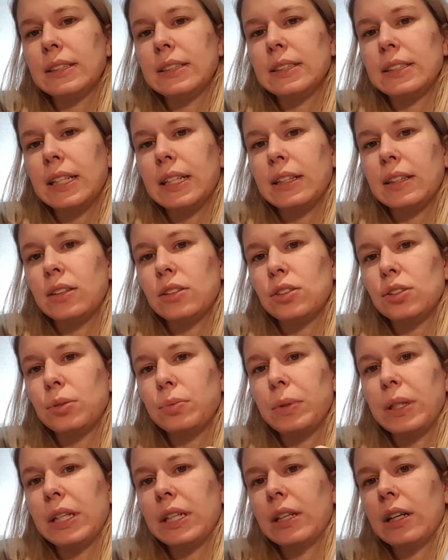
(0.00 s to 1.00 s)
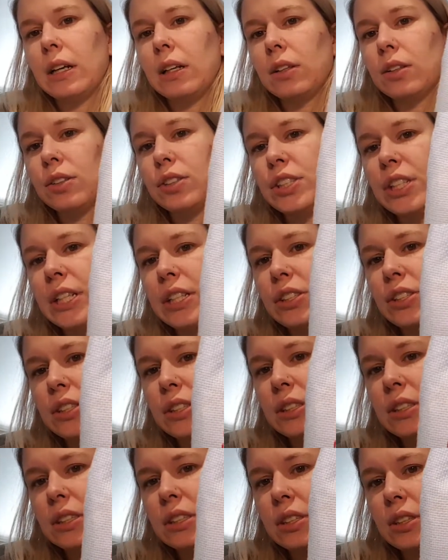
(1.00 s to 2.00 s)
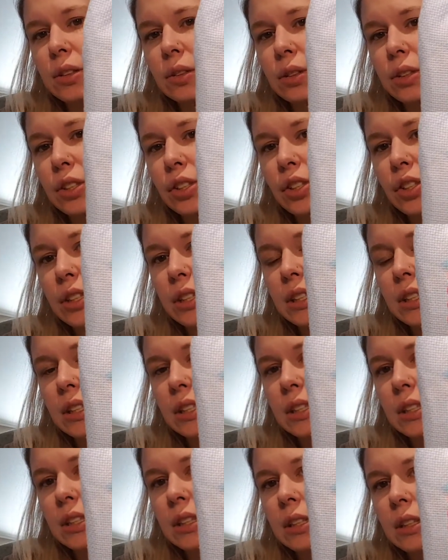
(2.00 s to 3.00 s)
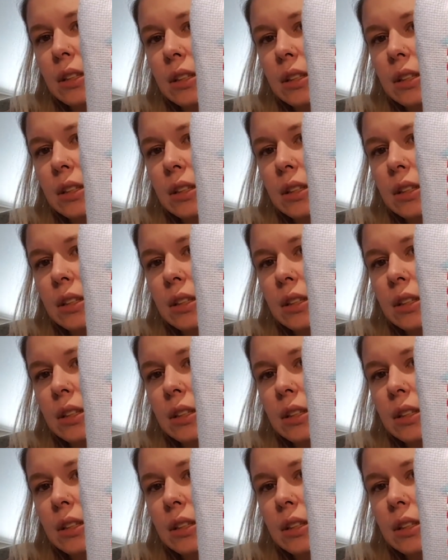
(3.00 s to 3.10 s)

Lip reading: is that there's so many color changes, so it's just,